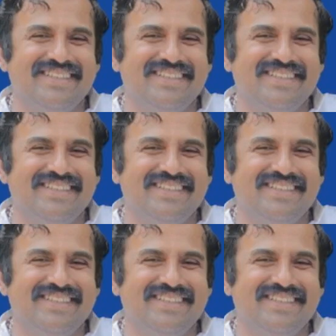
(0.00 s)

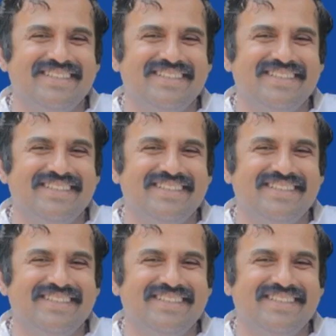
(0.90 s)

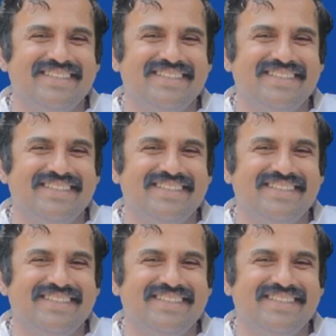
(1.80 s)
(no lip movement)